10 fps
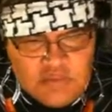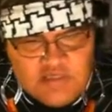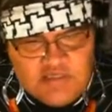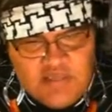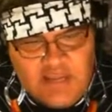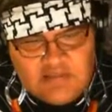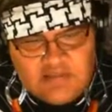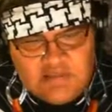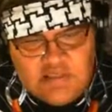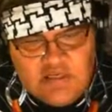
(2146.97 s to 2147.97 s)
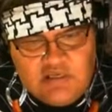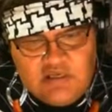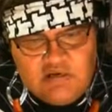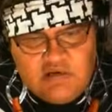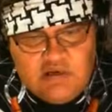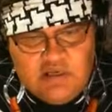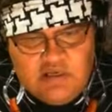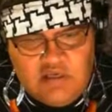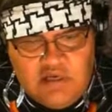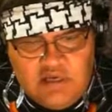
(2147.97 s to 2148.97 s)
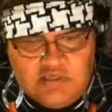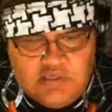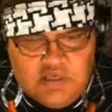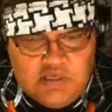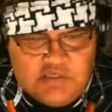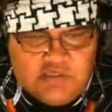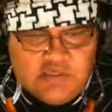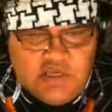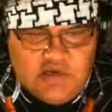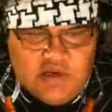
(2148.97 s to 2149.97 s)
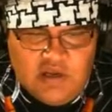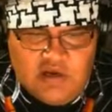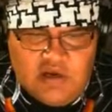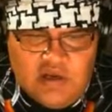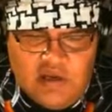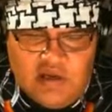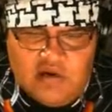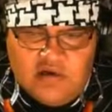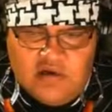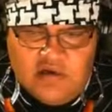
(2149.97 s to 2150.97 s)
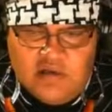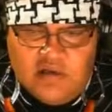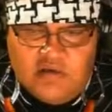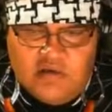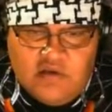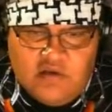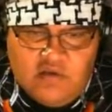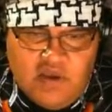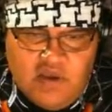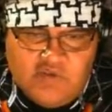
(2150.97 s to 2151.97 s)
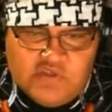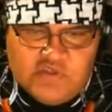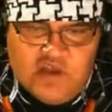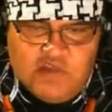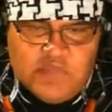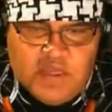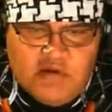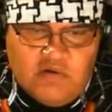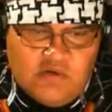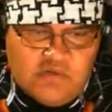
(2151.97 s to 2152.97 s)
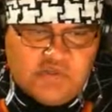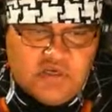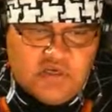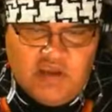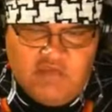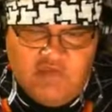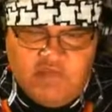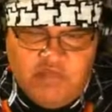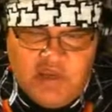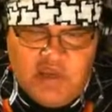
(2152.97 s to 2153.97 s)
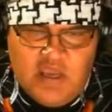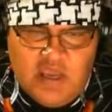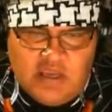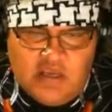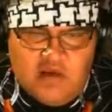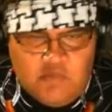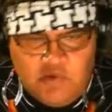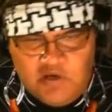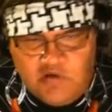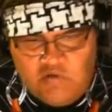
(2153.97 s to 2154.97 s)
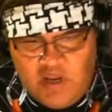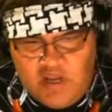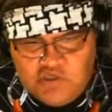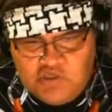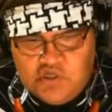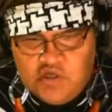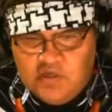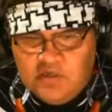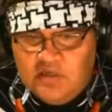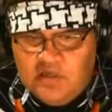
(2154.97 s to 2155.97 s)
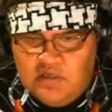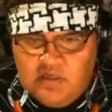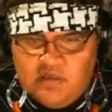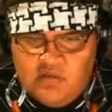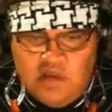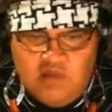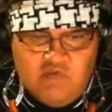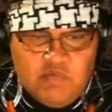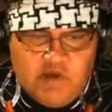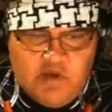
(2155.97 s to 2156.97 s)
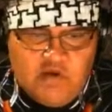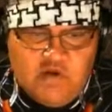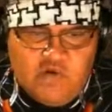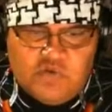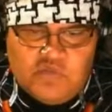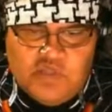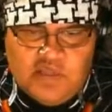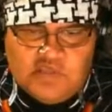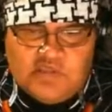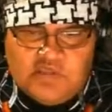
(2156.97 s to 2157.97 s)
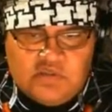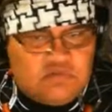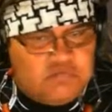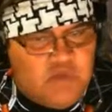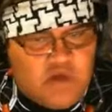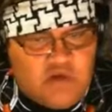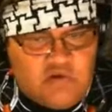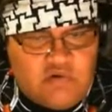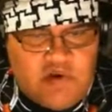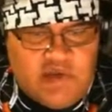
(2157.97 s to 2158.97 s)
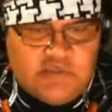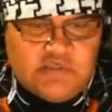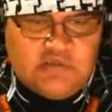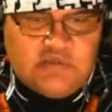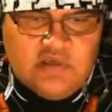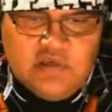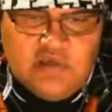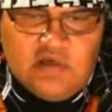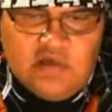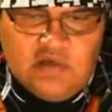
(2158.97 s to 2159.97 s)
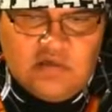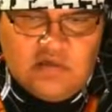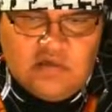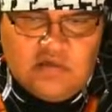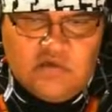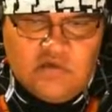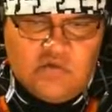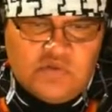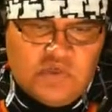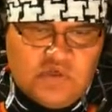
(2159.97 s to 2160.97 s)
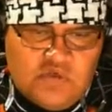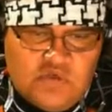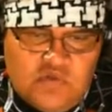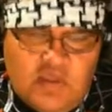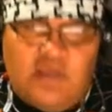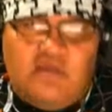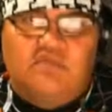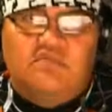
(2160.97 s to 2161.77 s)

the debt ceiling in the United States is getting higher and higher, and you have to stop that, or else you're going to have a big economic crash. And everybody knows that's on horizon and who's going to do that